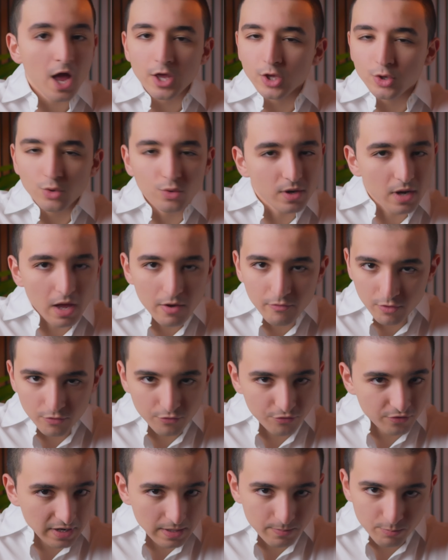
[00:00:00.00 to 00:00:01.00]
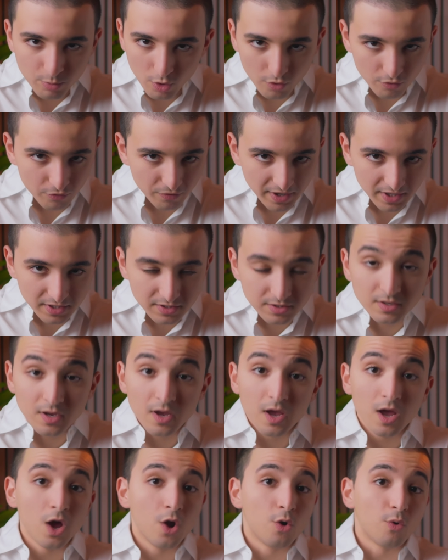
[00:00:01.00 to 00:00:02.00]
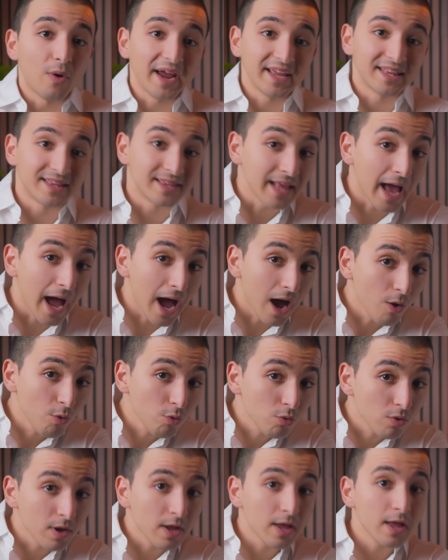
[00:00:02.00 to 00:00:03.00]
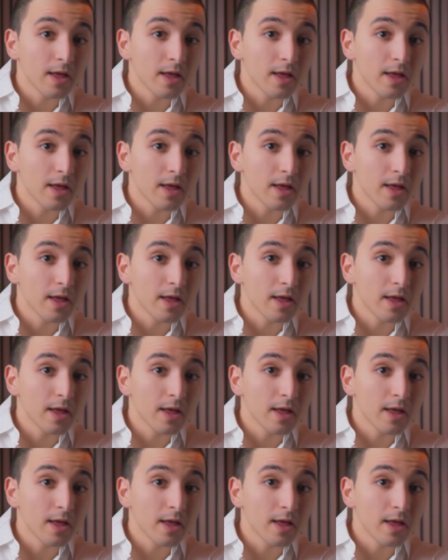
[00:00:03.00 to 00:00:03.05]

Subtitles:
You will never feel perfect. Write now,